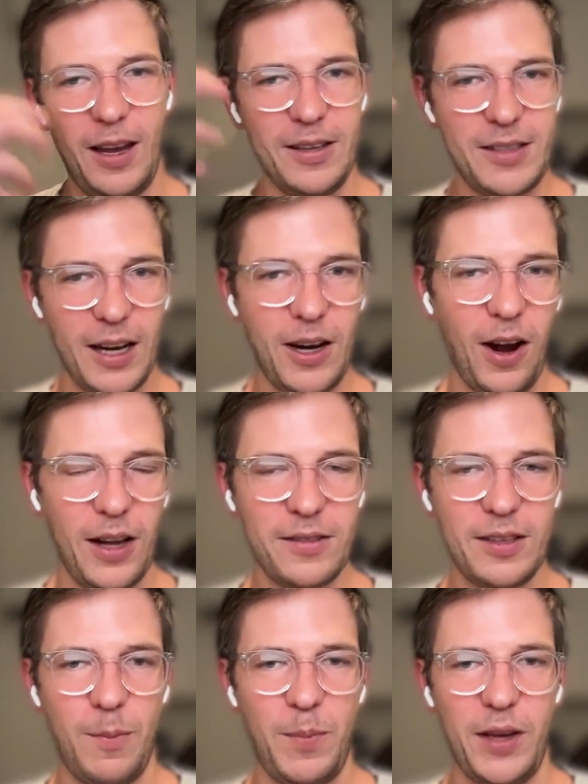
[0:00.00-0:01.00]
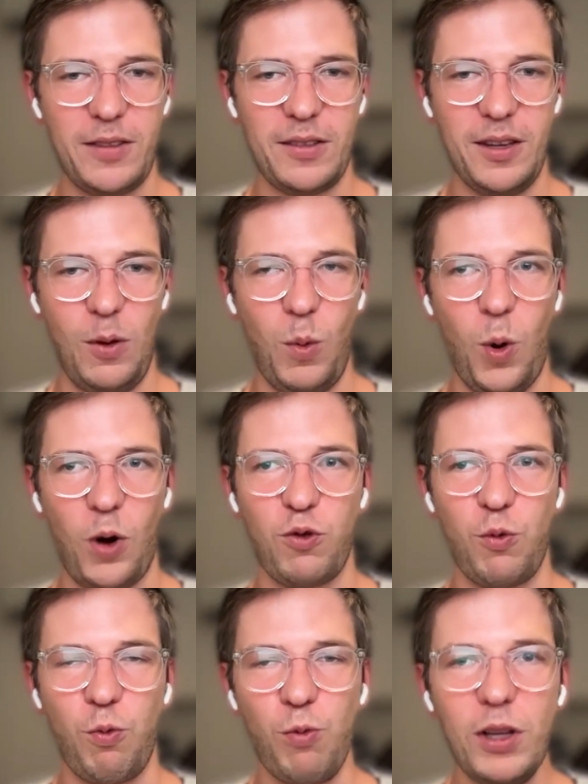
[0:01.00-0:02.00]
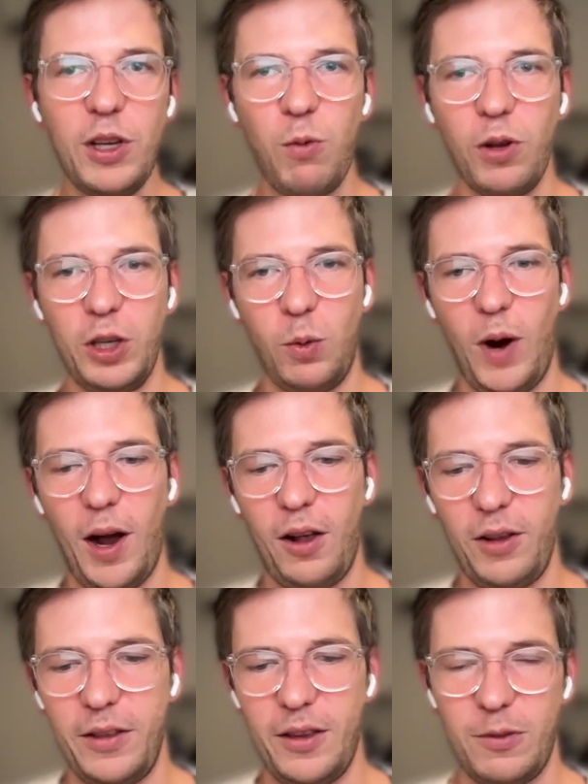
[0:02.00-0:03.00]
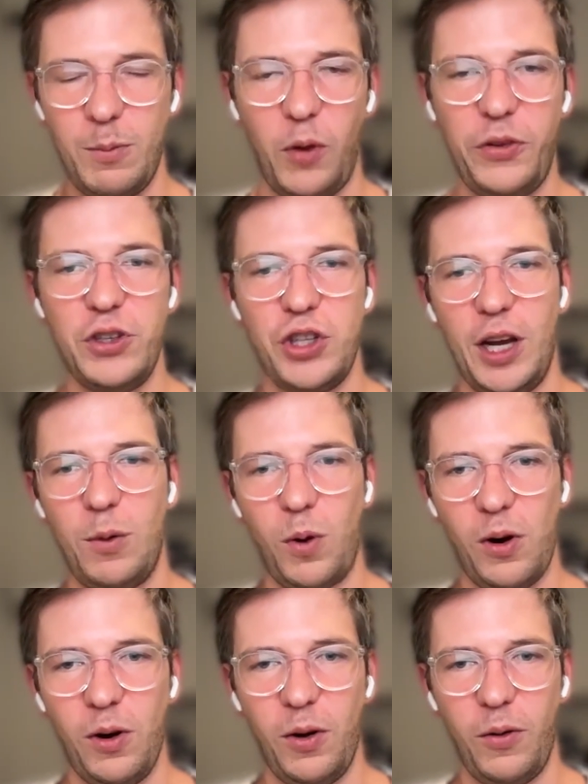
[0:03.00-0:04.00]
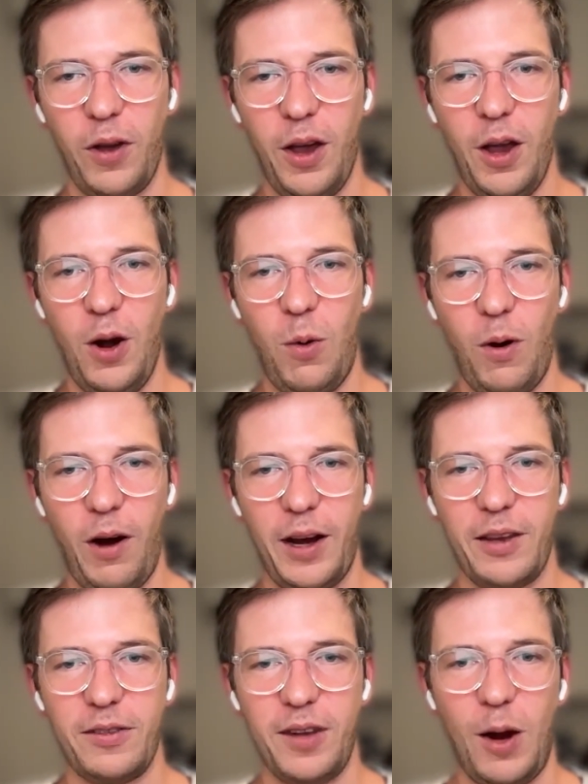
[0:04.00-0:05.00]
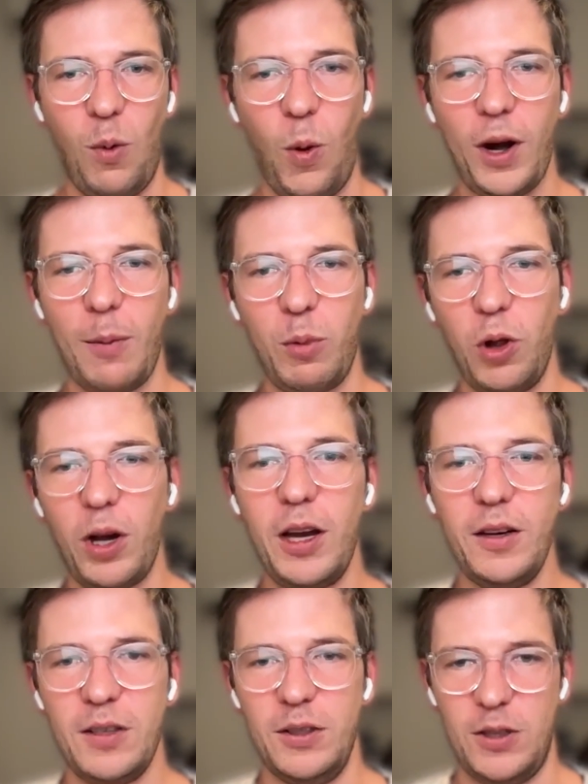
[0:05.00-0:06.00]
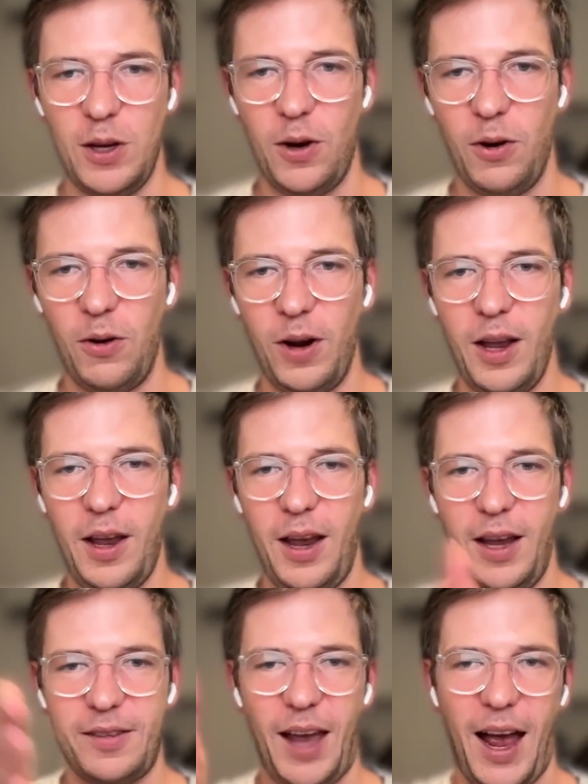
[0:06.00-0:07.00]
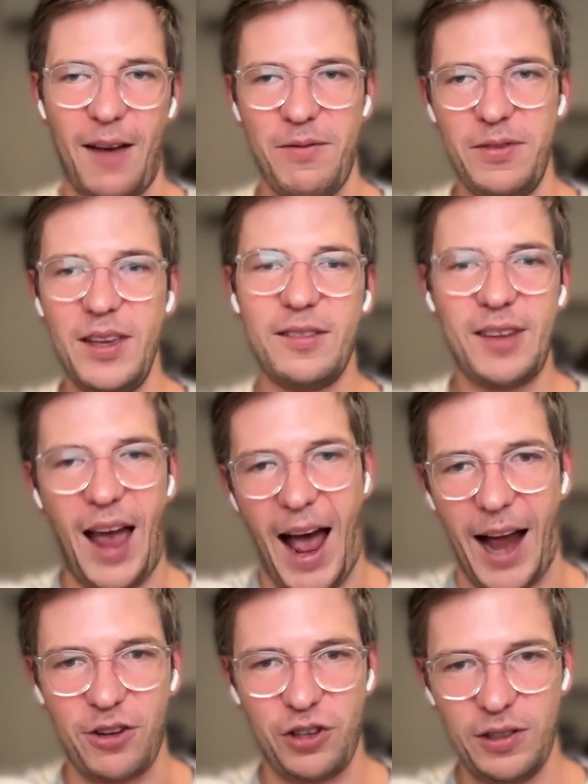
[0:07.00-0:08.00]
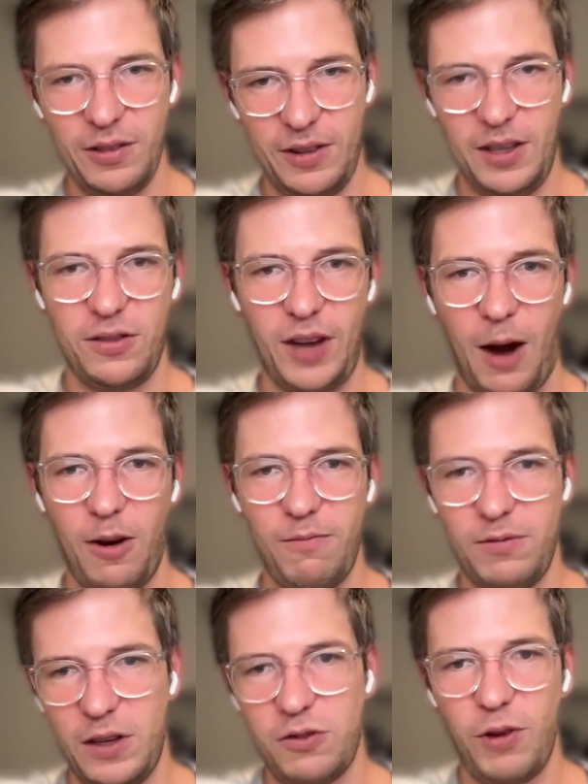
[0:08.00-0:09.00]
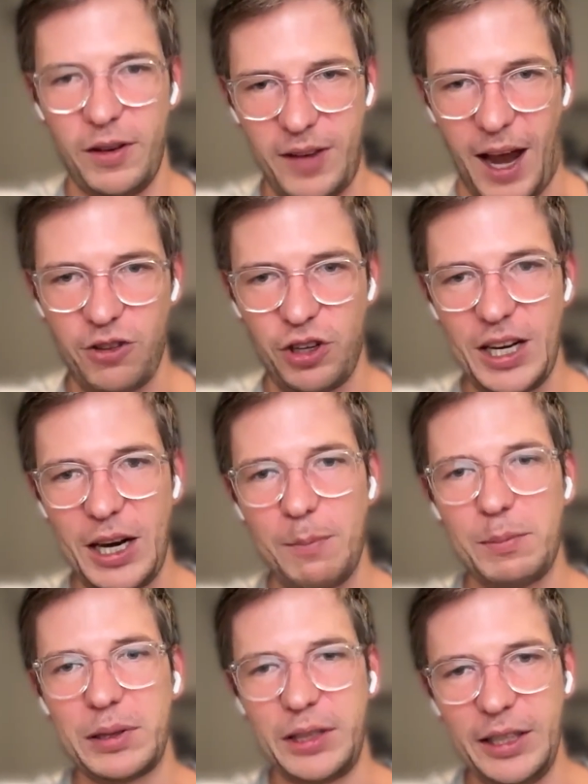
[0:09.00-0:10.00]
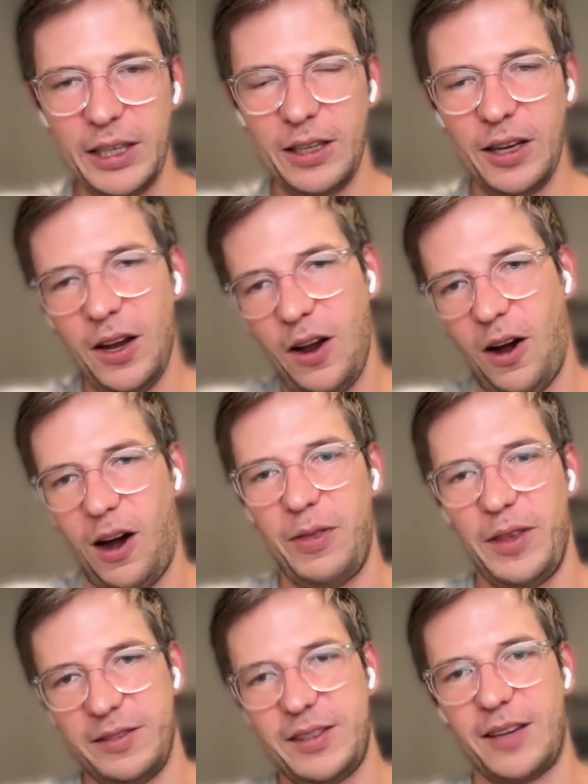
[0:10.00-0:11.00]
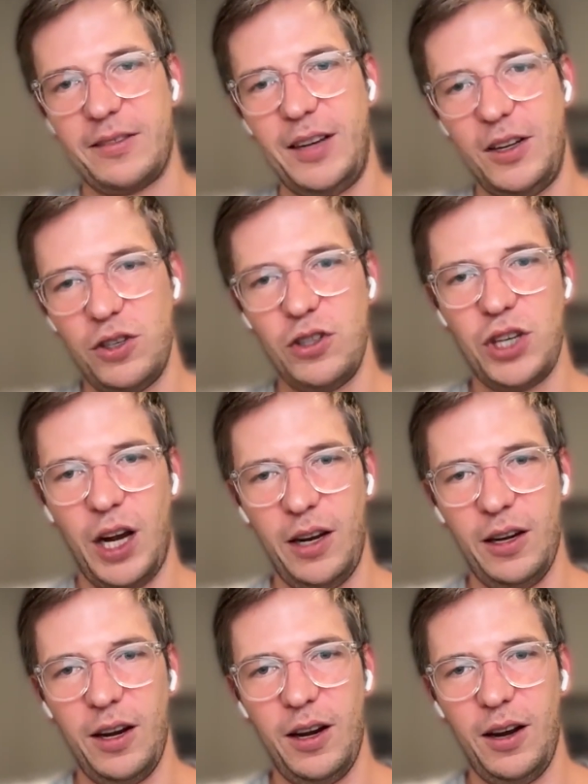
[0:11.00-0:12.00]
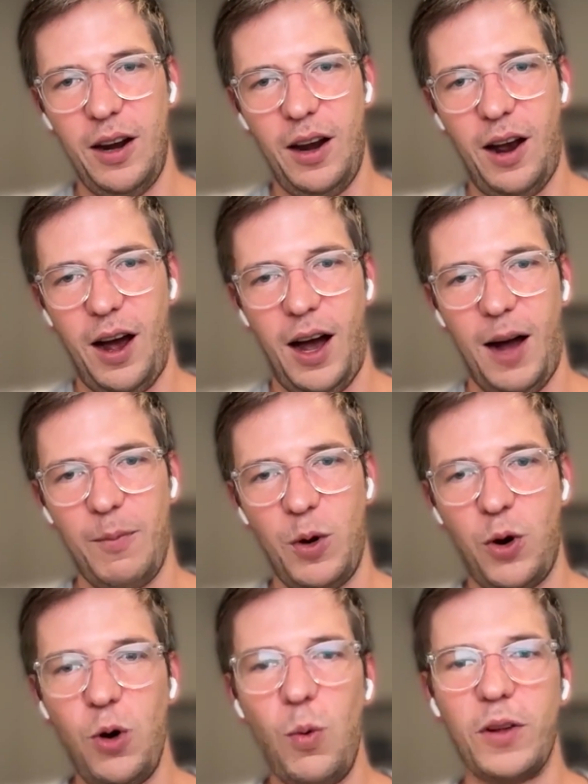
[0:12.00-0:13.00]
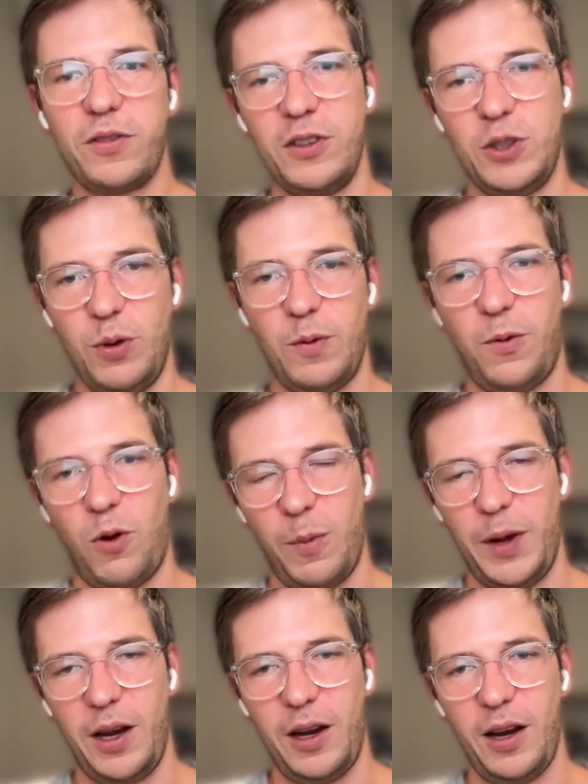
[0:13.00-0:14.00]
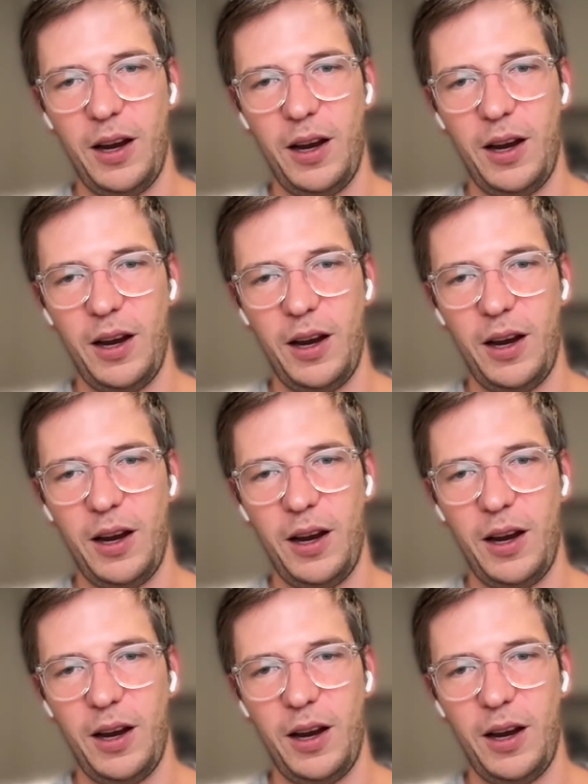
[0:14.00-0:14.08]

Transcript: intent concept basically works really, really well in this multi-chain world where I can say what I'm looking to do is have this action, this transaction completed on this destination chain. Who wants to do it for me?